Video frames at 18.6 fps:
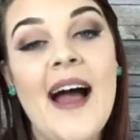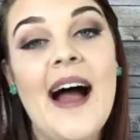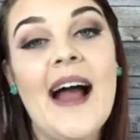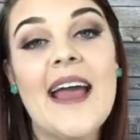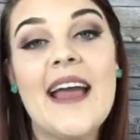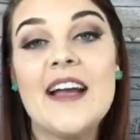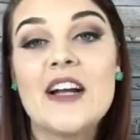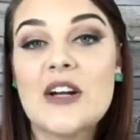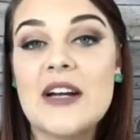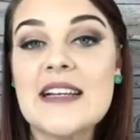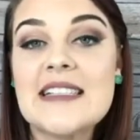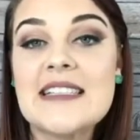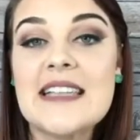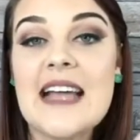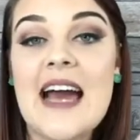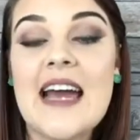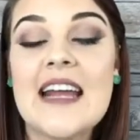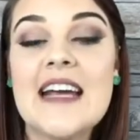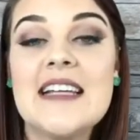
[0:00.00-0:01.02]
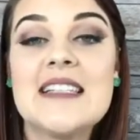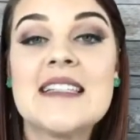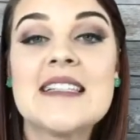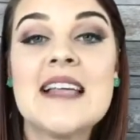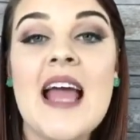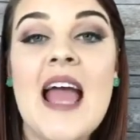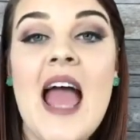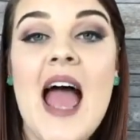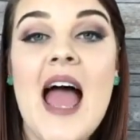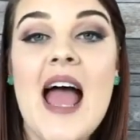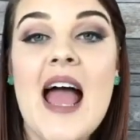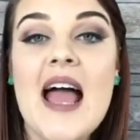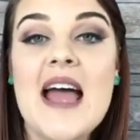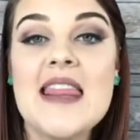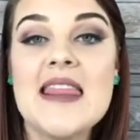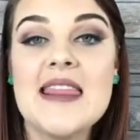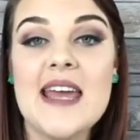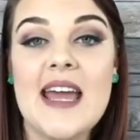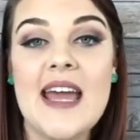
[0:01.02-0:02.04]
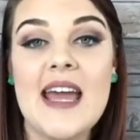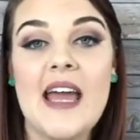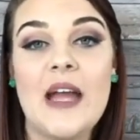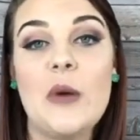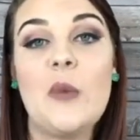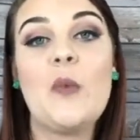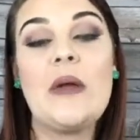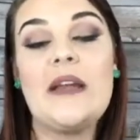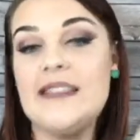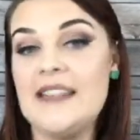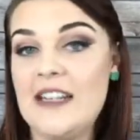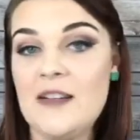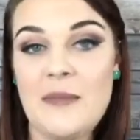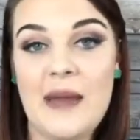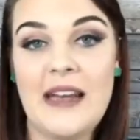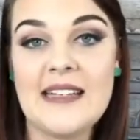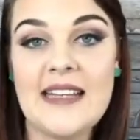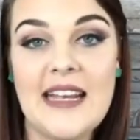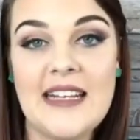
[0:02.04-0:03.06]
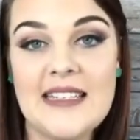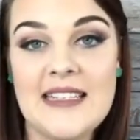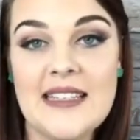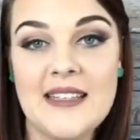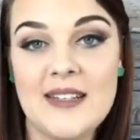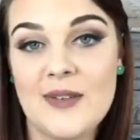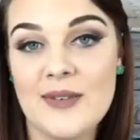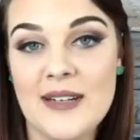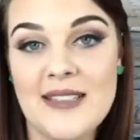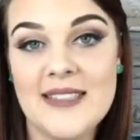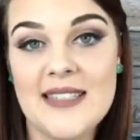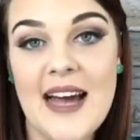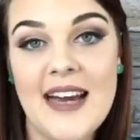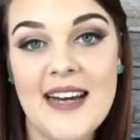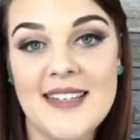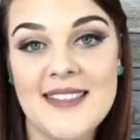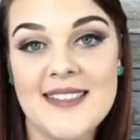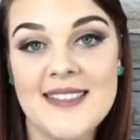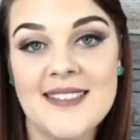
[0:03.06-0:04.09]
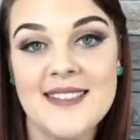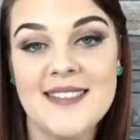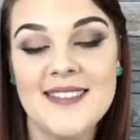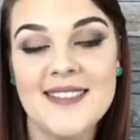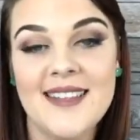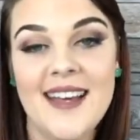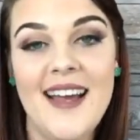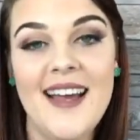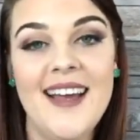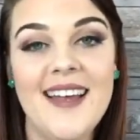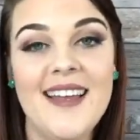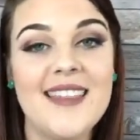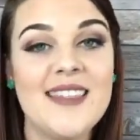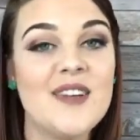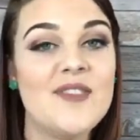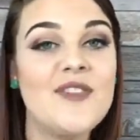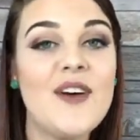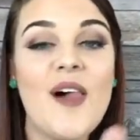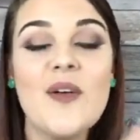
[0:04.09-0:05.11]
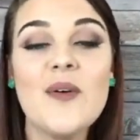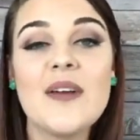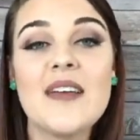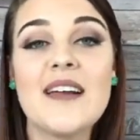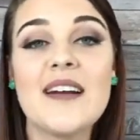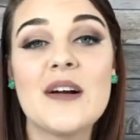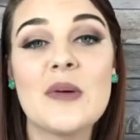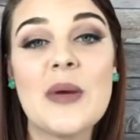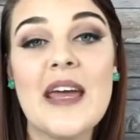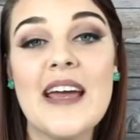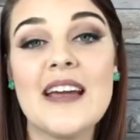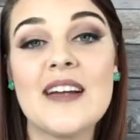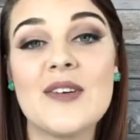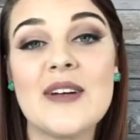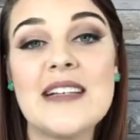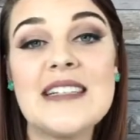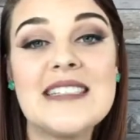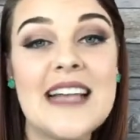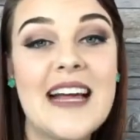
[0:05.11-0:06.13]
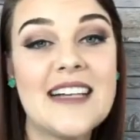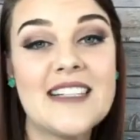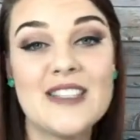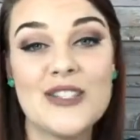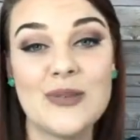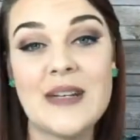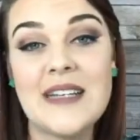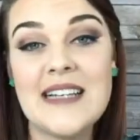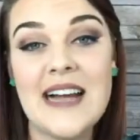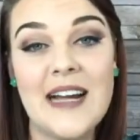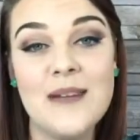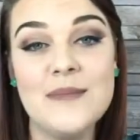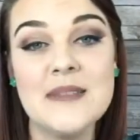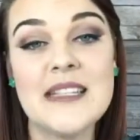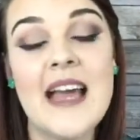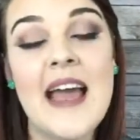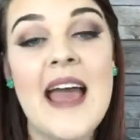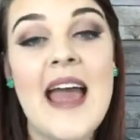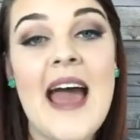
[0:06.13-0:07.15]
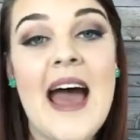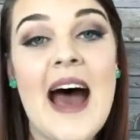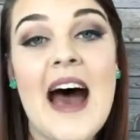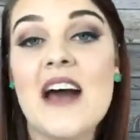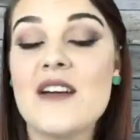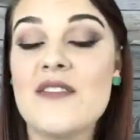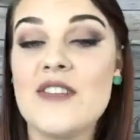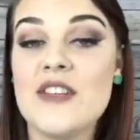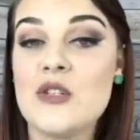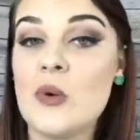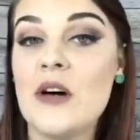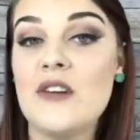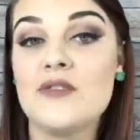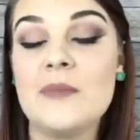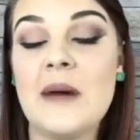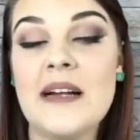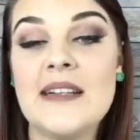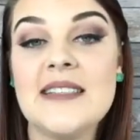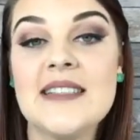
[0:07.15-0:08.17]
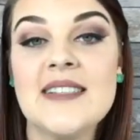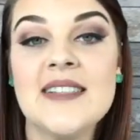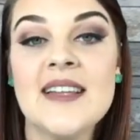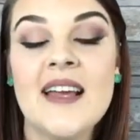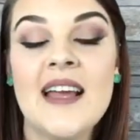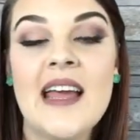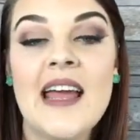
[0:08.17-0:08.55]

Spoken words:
I hit green status, and then we didn't maintain green status. The following year, we hit green status 3 times out of the 12 months.